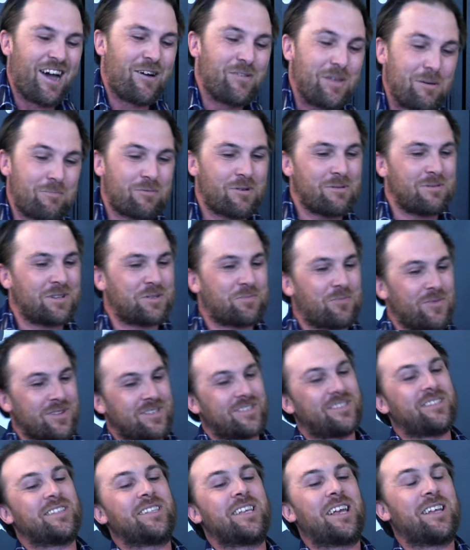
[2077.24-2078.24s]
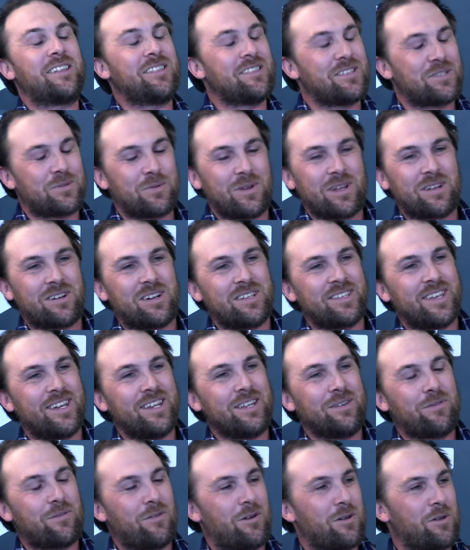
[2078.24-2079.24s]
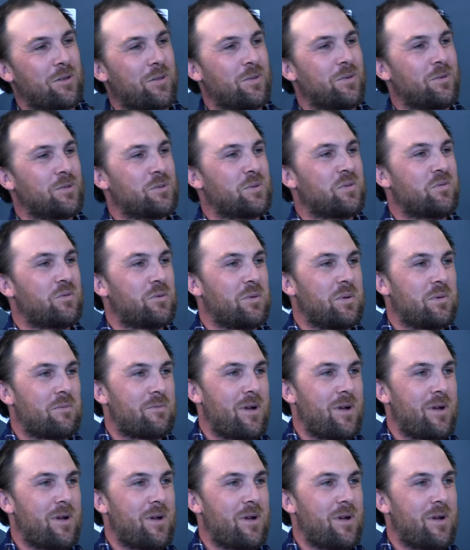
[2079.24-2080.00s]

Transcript: well, that pretty much brings us to the end this week, guys. Any final thoughts before we